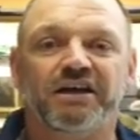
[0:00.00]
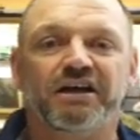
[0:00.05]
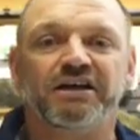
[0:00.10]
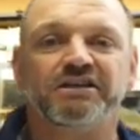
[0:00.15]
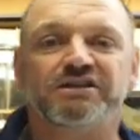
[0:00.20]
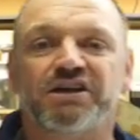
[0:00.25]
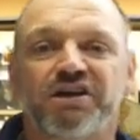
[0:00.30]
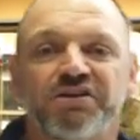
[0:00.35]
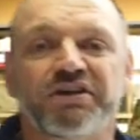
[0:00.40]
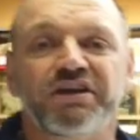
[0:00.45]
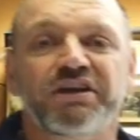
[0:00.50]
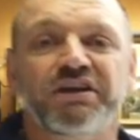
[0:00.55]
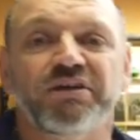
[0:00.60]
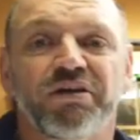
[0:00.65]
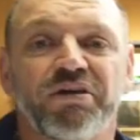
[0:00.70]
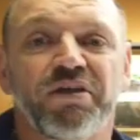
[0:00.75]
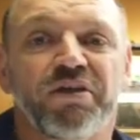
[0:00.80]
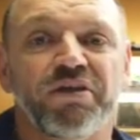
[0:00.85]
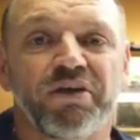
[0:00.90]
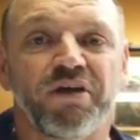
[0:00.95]
So the
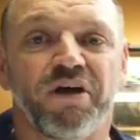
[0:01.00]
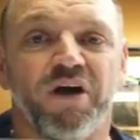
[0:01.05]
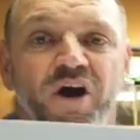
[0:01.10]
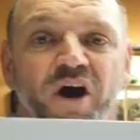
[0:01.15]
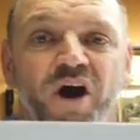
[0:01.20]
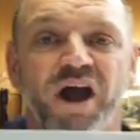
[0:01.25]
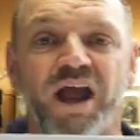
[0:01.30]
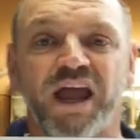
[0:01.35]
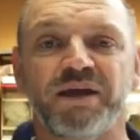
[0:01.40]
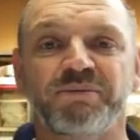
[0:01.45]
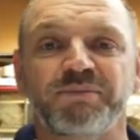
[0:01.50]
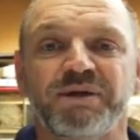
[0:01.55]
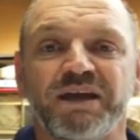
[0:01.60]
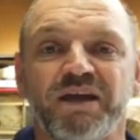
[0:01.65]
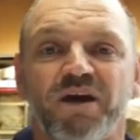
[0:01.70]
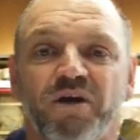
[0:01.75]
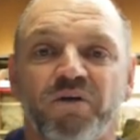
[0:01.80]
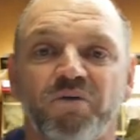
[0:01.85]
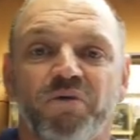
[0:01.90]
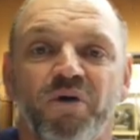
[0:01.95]

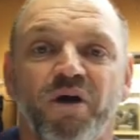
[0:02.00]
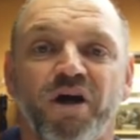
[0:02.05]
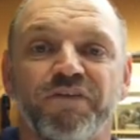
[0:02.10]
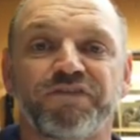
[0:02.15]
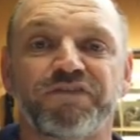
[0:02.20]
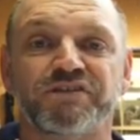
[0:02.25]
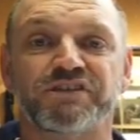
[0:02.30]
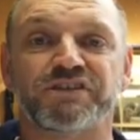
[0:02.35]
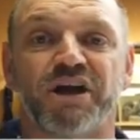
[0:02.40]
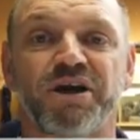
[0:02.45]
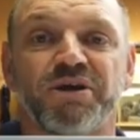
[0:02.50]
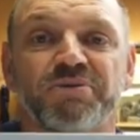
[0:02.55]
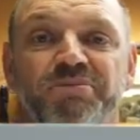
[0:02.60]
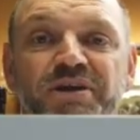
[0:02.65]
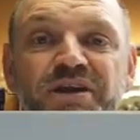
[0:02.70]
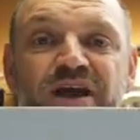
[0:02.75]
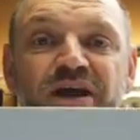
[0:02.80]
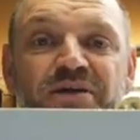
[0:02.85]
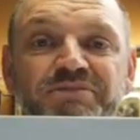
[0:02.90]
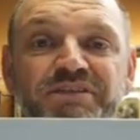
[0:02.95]
iAiming rifle
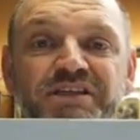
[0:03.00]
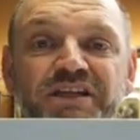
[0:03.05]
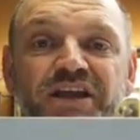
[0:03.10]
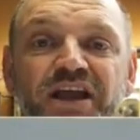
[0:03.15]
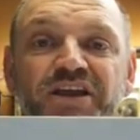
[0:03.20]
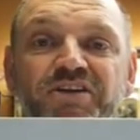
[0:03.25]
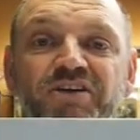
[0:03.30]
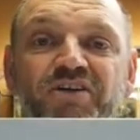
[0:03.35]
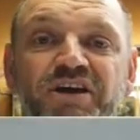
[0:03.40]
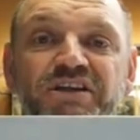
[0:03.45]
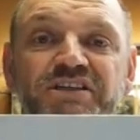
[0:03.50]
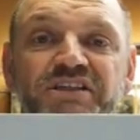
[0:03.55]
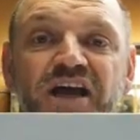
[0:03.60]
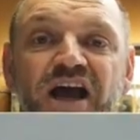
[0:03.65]
scope comes in a nice